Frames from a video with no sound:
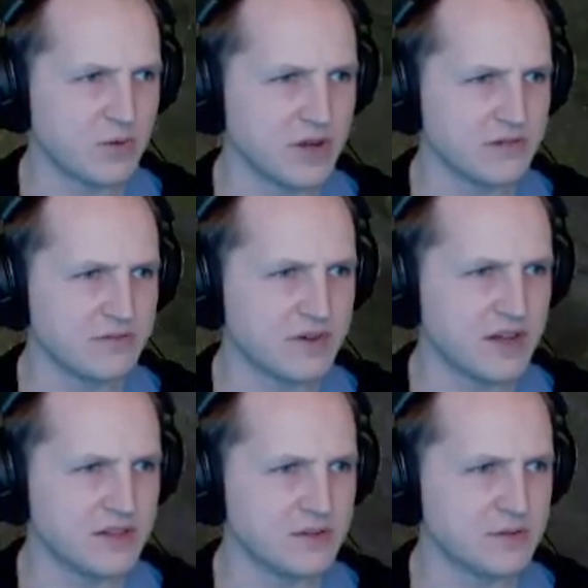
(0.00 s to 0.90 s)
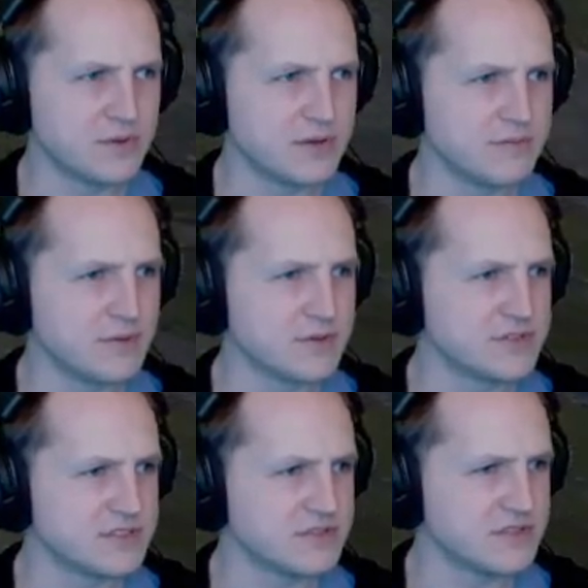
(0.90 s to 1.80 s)
followed what
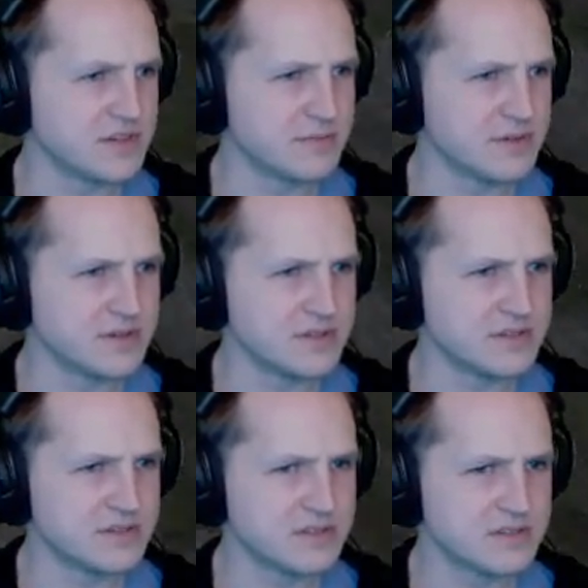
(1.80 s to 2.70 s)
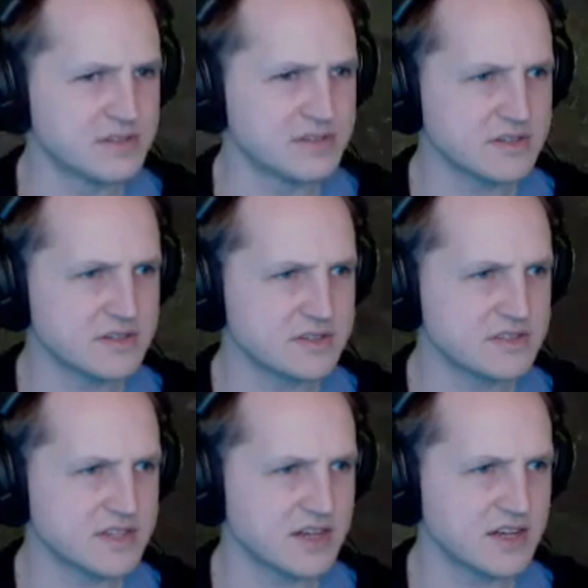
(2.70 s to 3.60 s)
most of them are
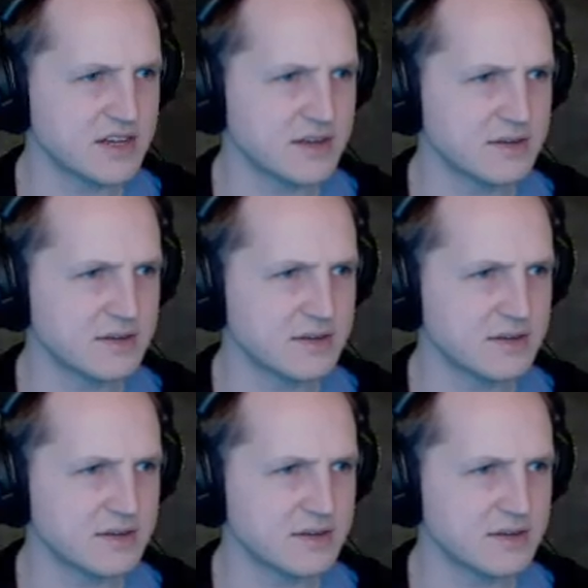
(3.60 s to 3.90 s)
saying.